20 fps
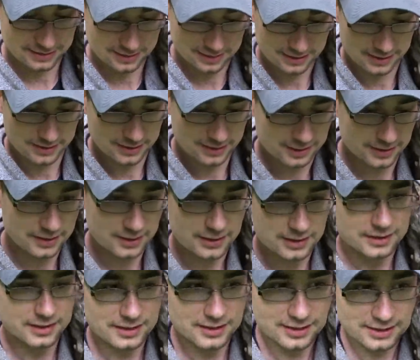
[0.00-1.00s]

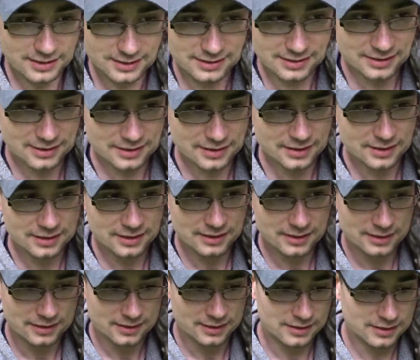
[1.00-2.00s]

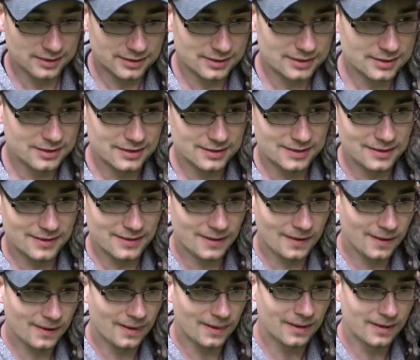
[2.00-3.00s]

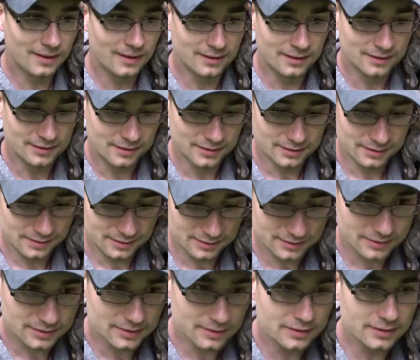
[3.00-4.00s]

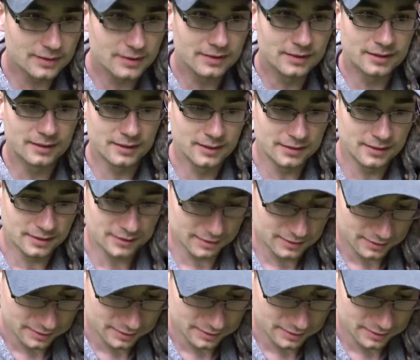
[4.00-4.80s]
No one is speaking in this clip.